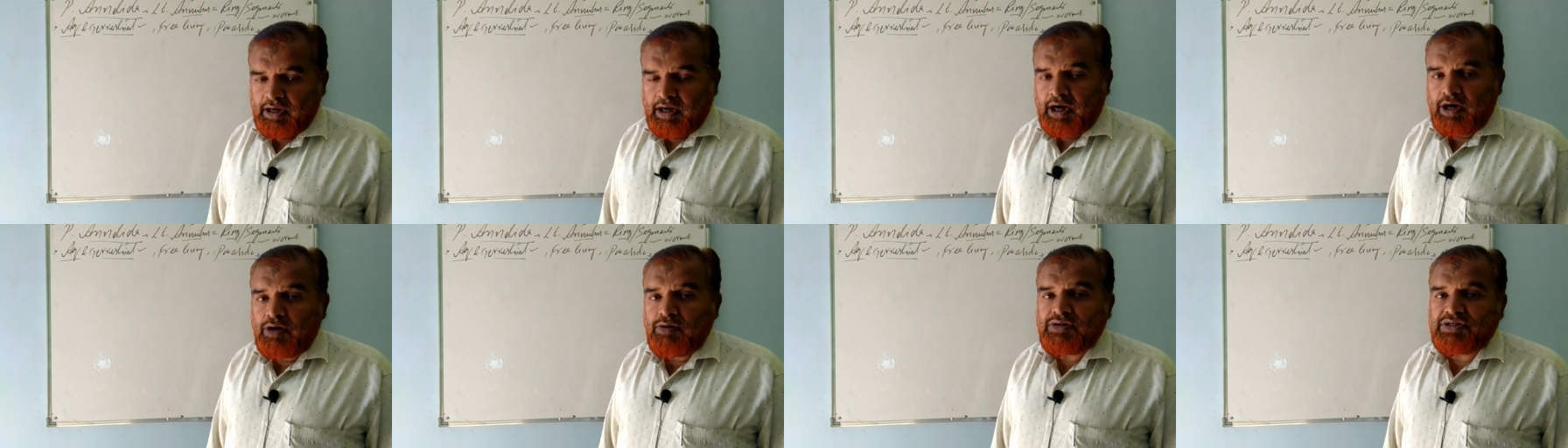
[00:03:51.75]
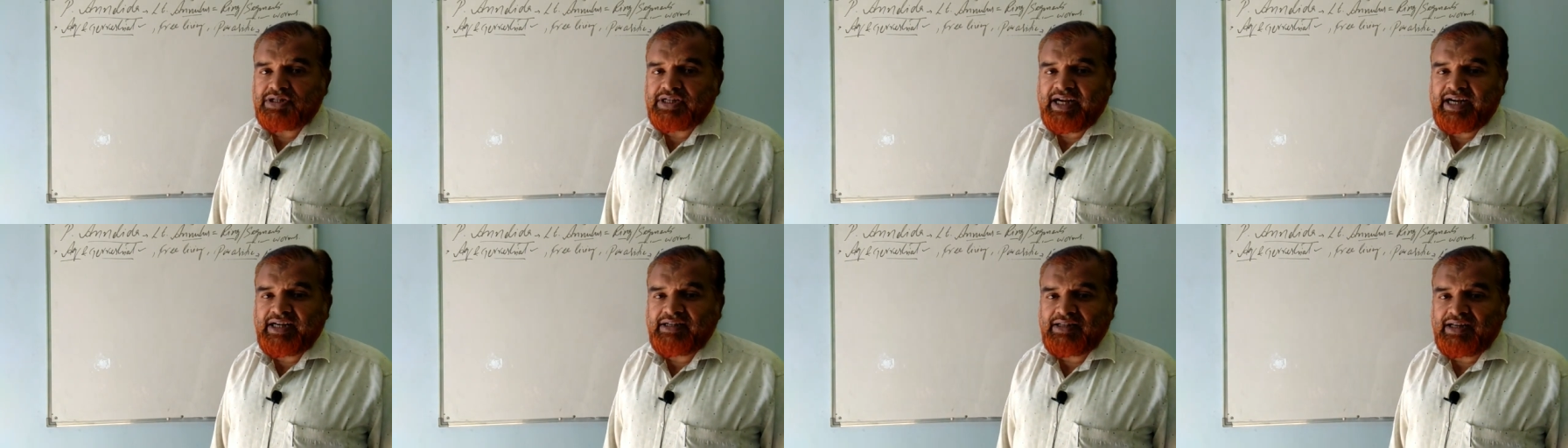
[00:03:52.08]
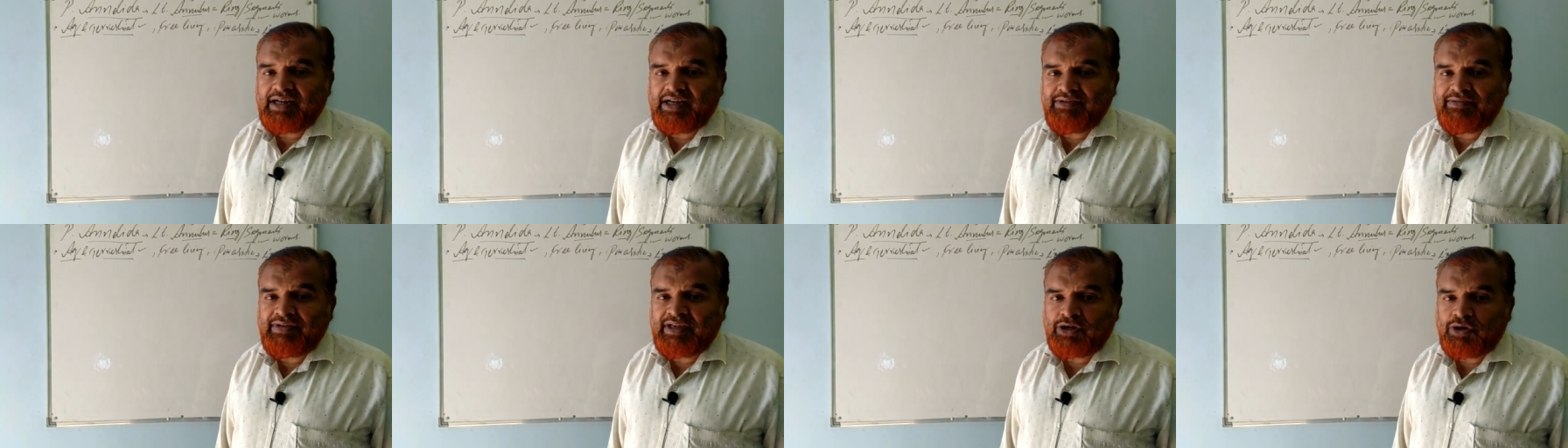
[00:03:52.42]
outside the
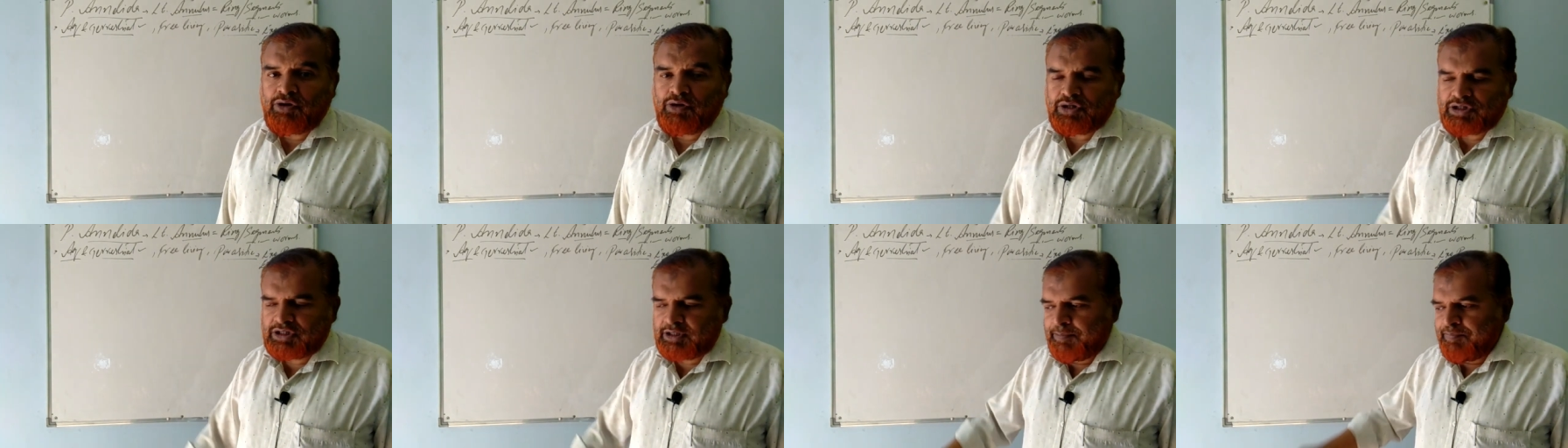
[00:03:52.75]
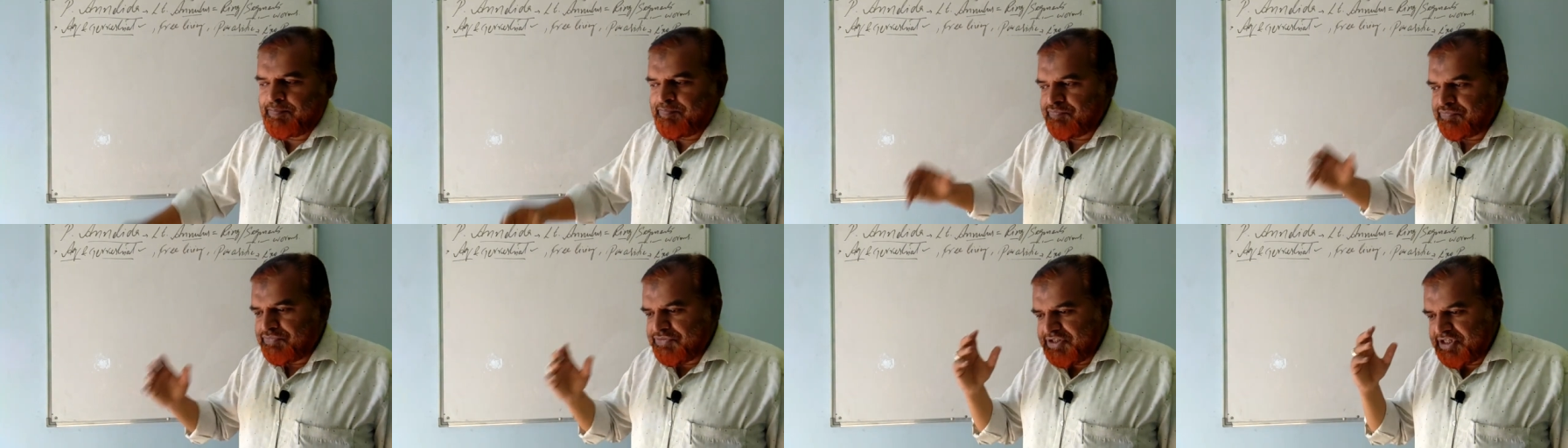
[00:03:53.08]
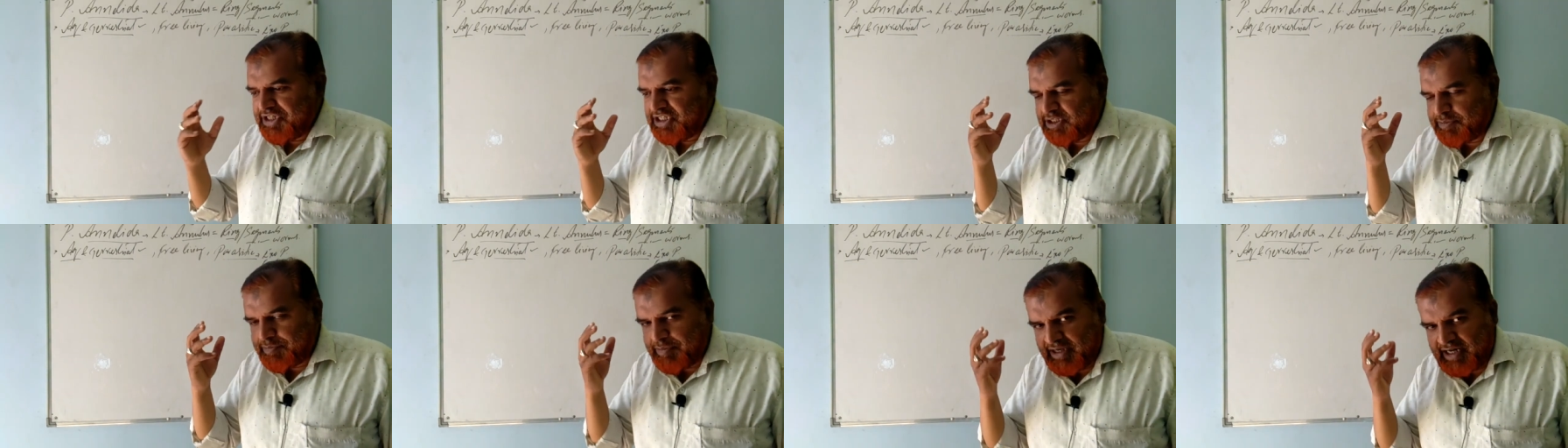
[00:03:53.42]
living host.
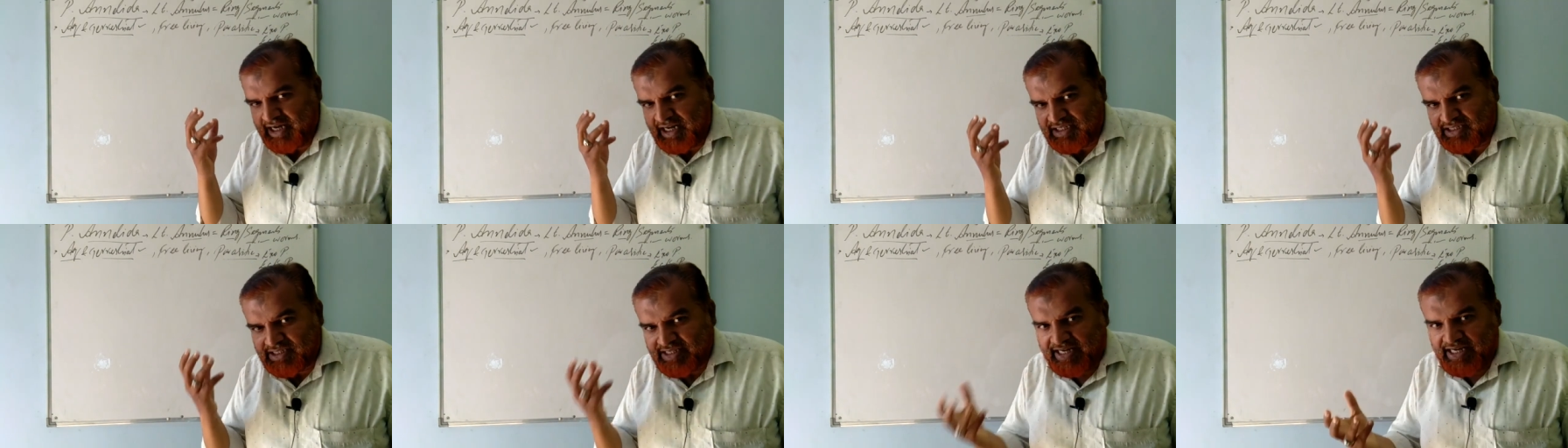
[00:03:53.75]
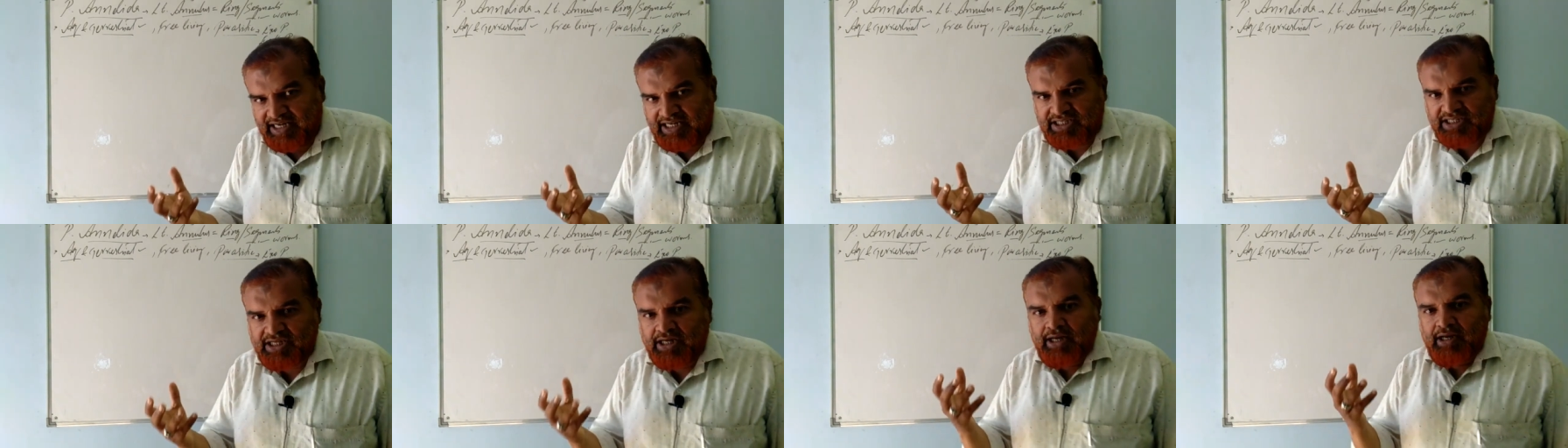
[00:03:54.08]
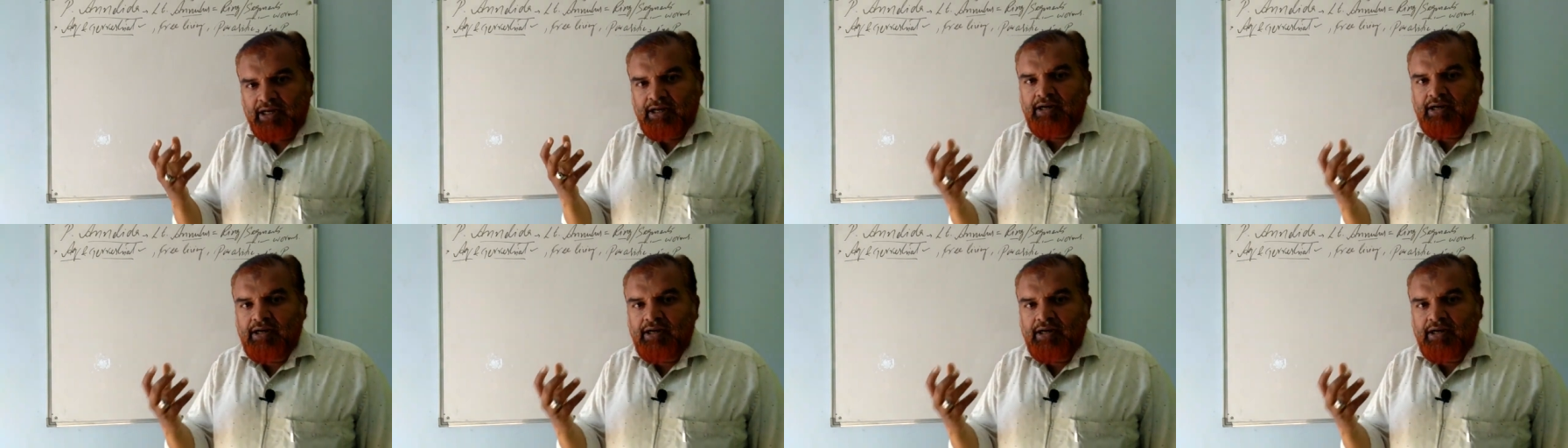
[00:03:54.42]
These parasites